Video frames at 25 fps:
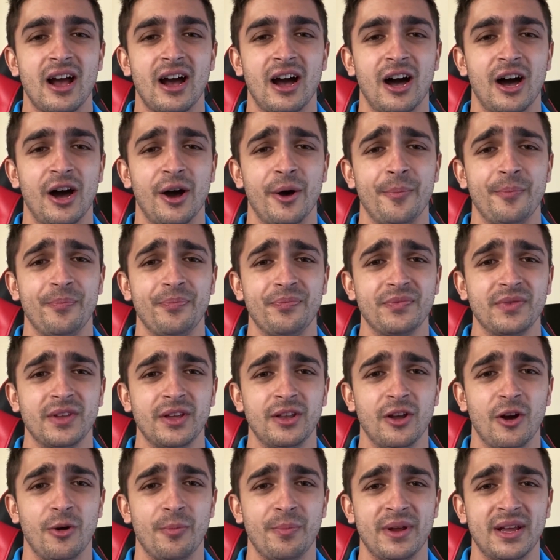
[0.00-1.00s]
um,
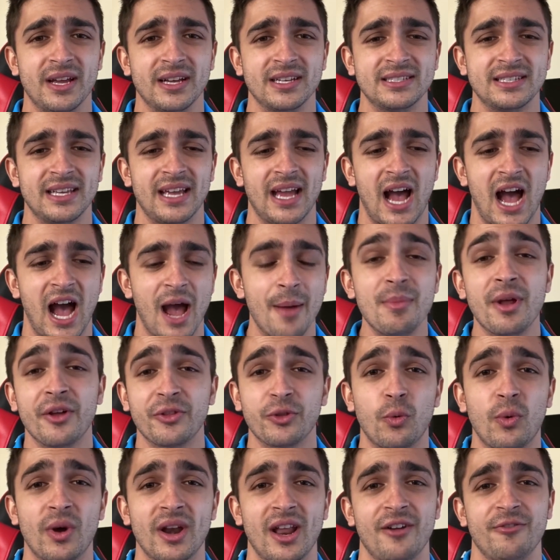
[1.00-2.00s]
you know because i'm not
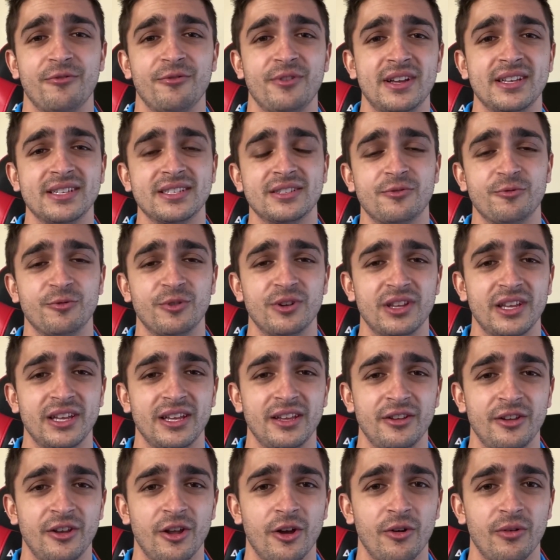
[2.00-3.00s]
the one at risk really
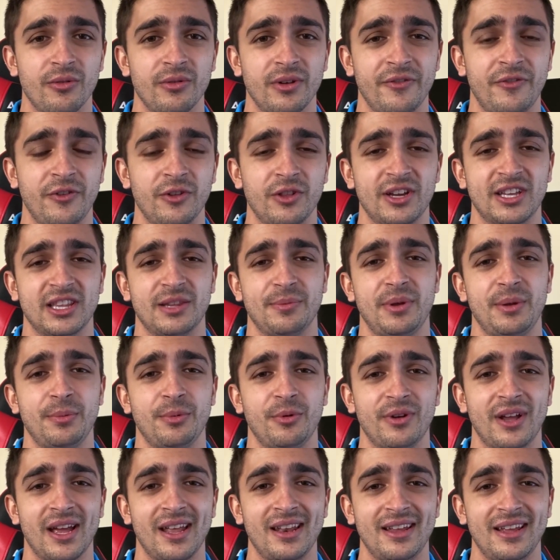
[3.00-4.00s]
you know if you look at the
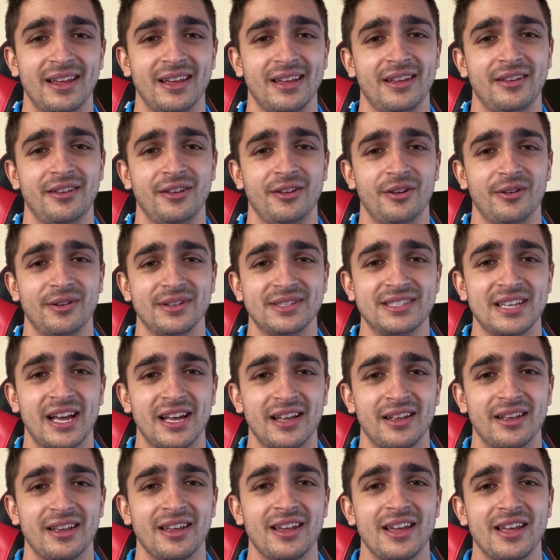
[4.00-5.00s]
people getting it you know it's
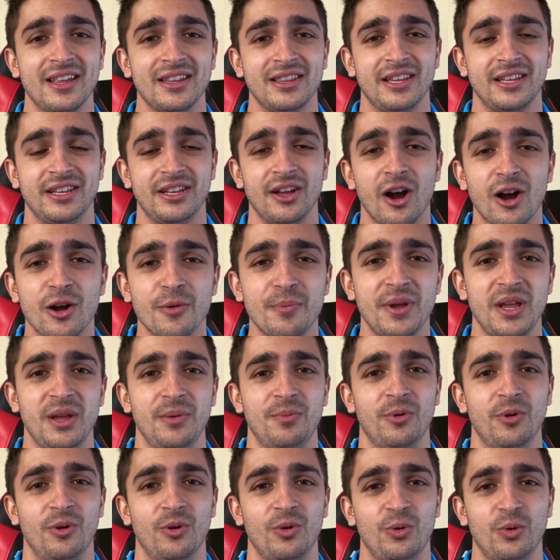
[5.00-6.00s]
not the young
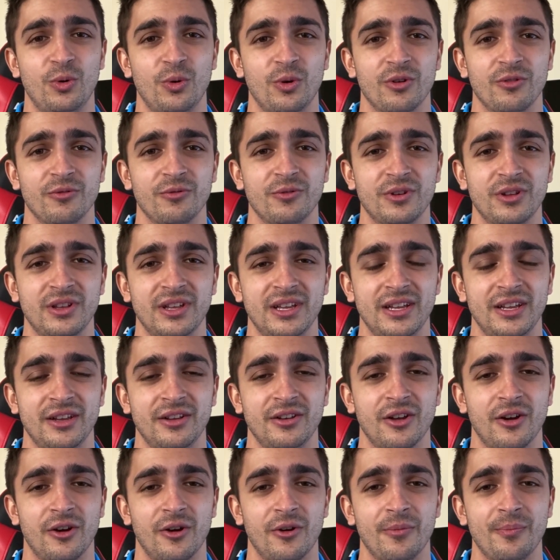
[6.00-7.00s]
people who are really, you
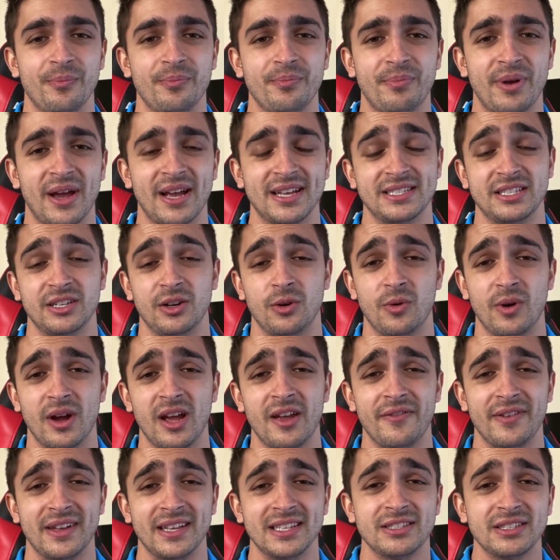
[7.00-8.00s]
know, passing
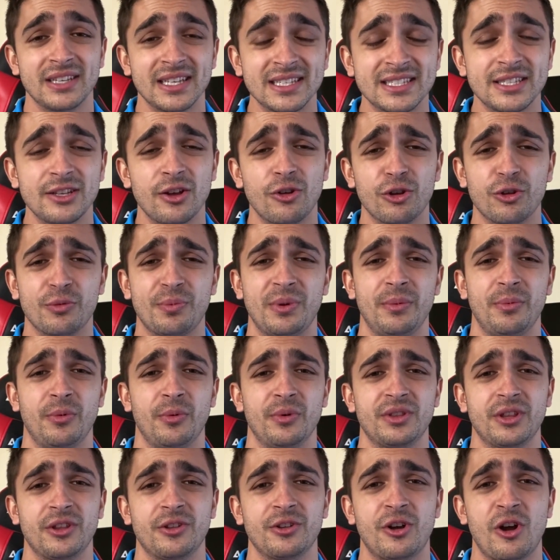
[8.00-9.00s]
away of it. It's, it's the older people
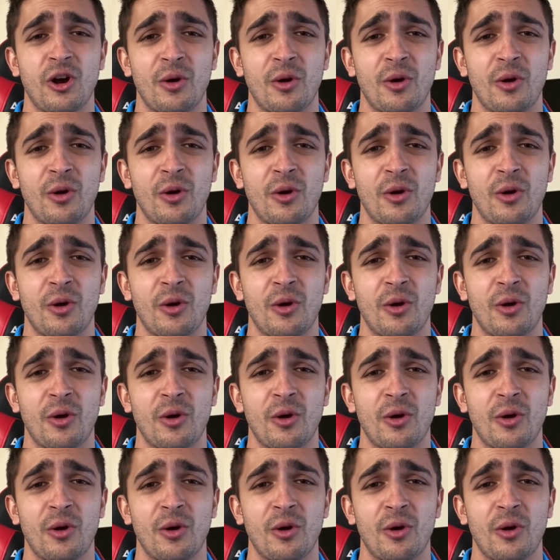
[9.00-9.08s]
with other